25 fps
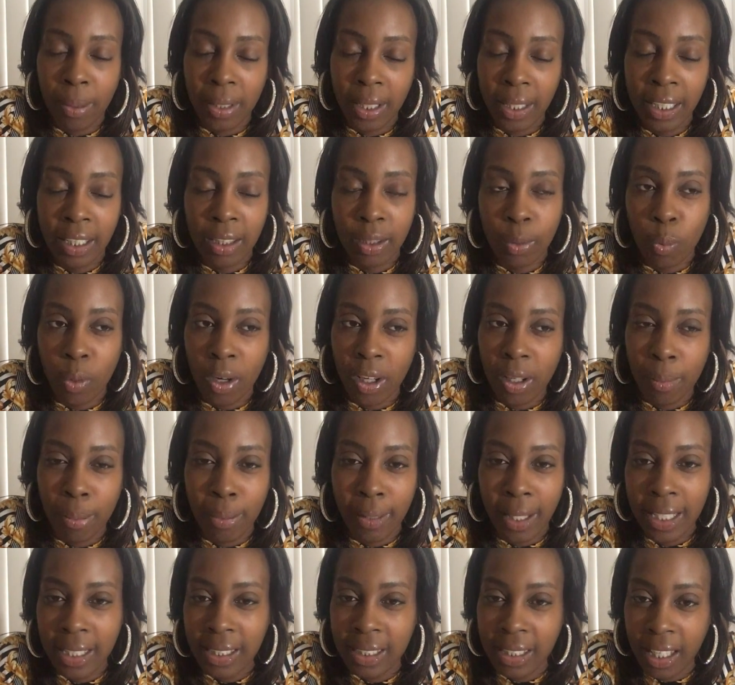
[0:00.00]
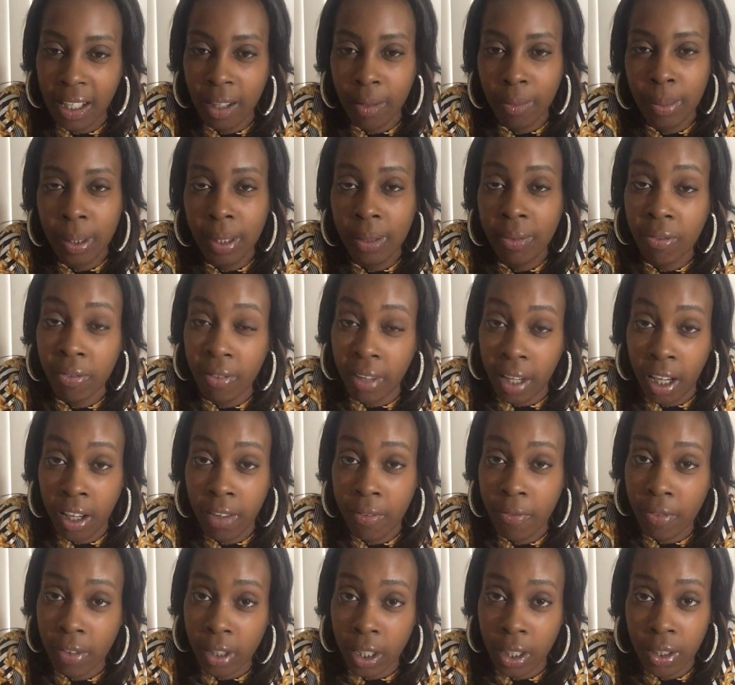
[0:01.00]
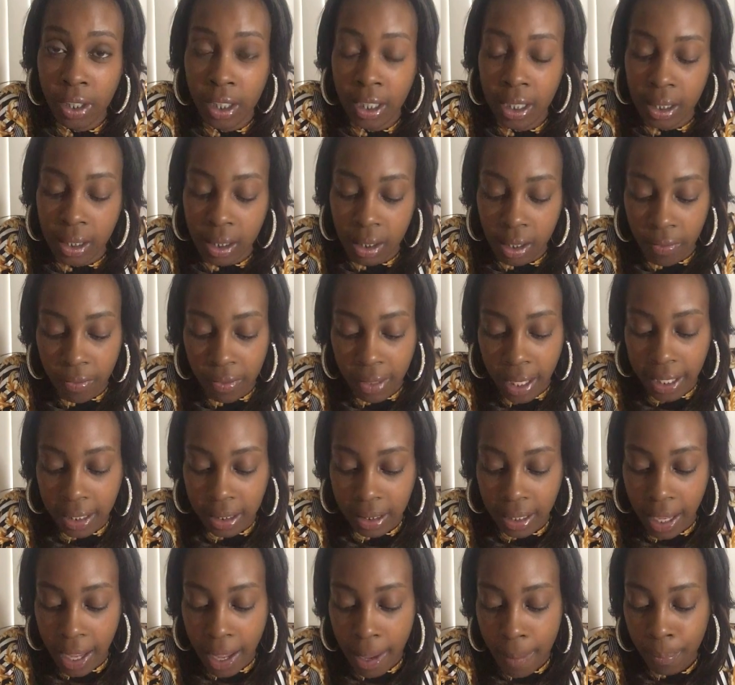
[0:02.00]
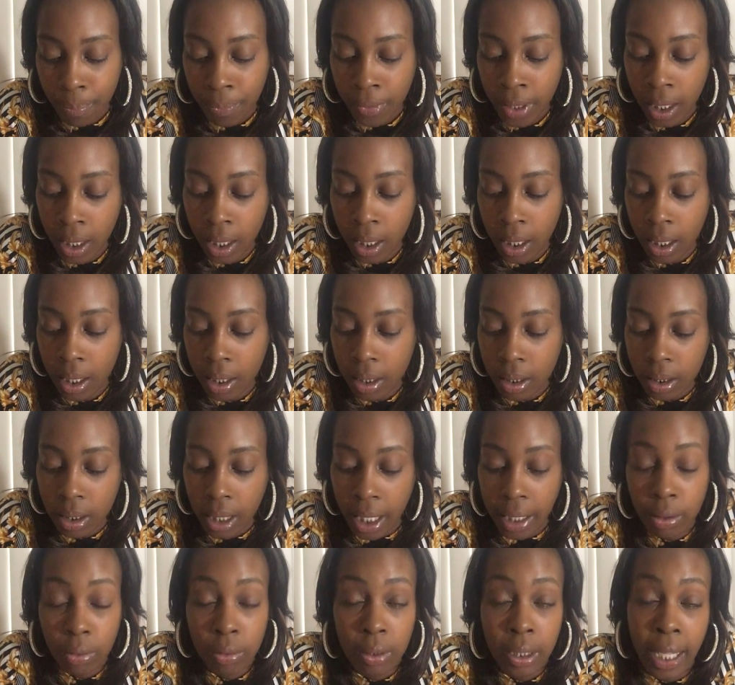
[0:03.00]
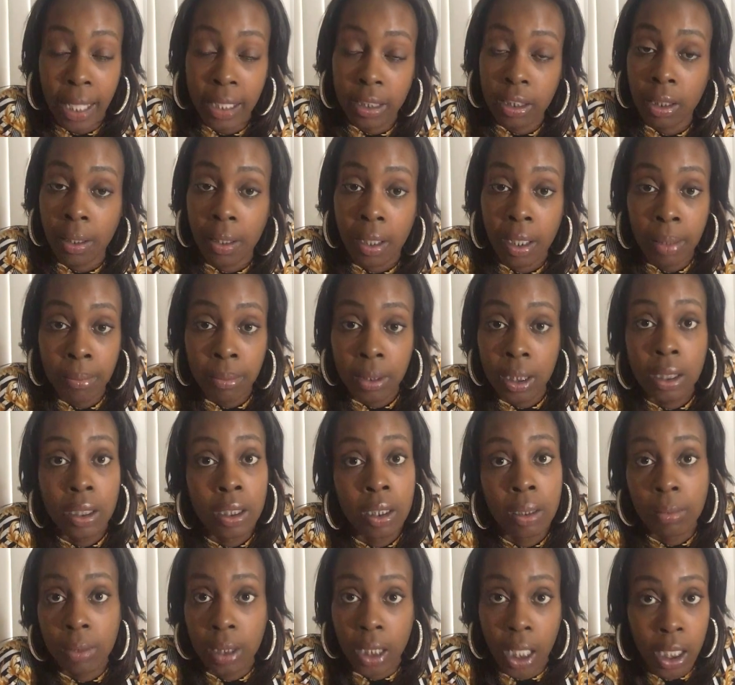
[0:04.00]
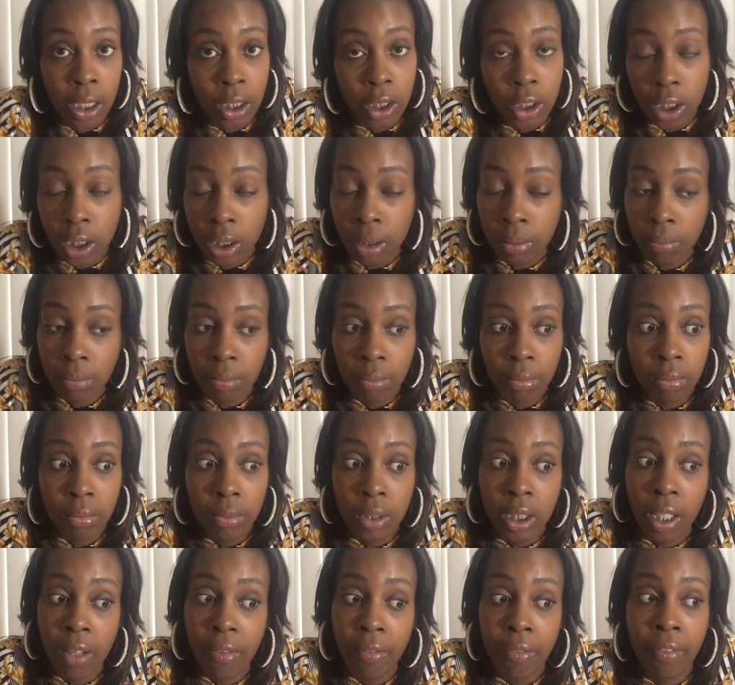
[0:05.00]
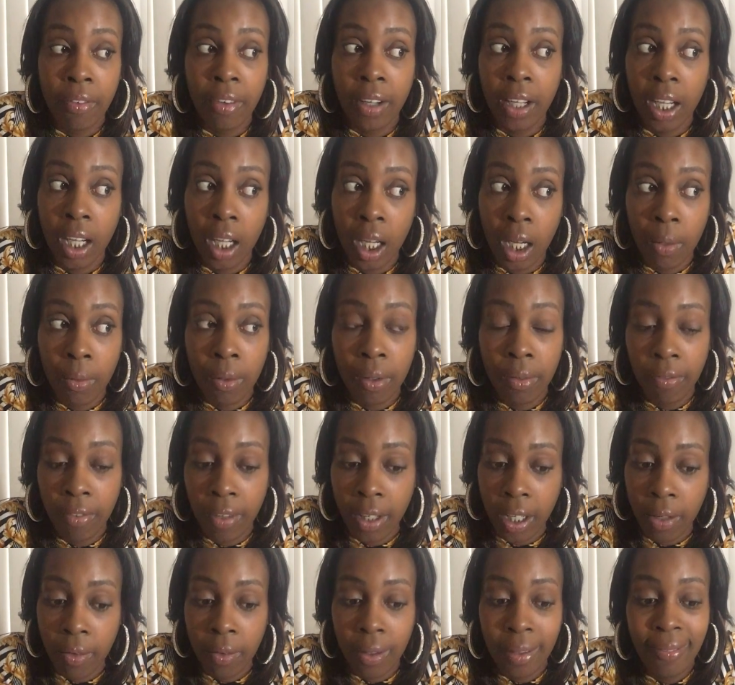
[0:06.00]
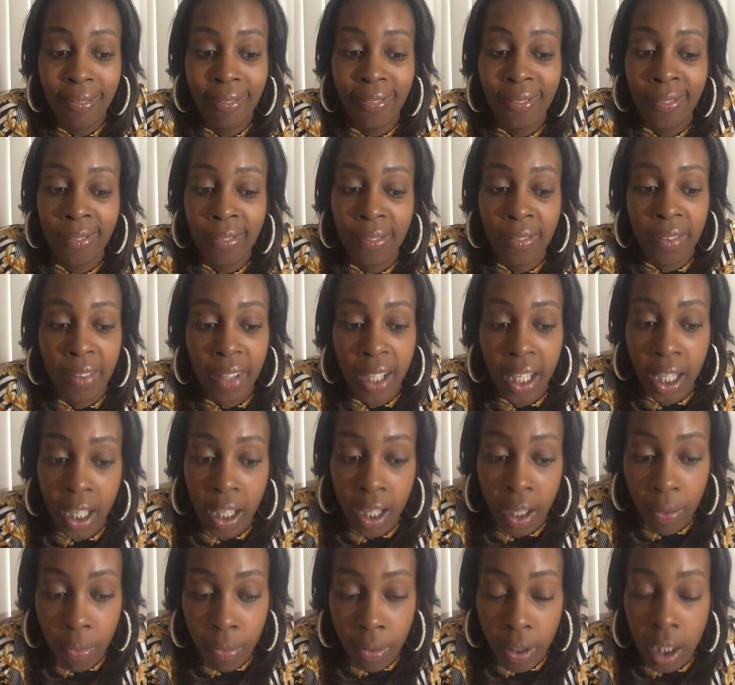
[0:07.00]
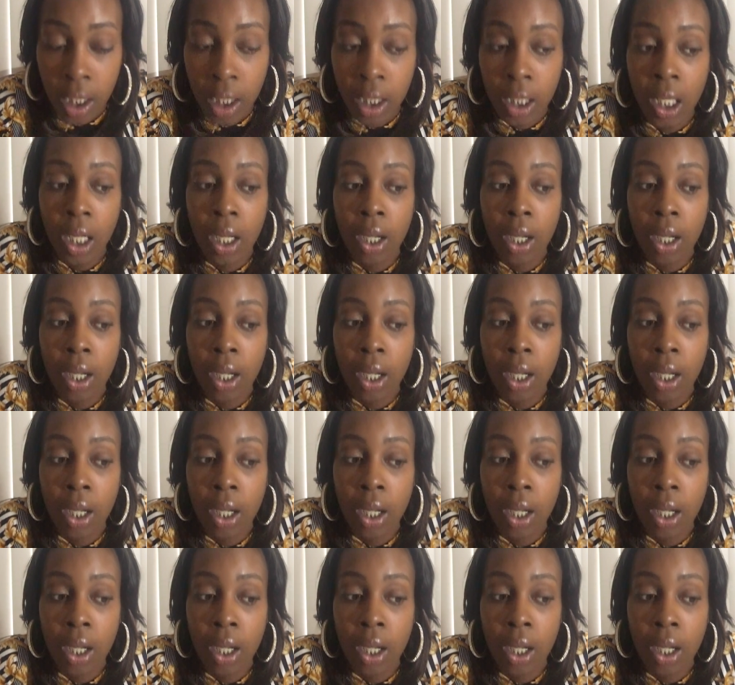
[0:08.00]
in the workplace. They'll be very flirty and stuff like that. They do not succumb to temptation. They're very, very, very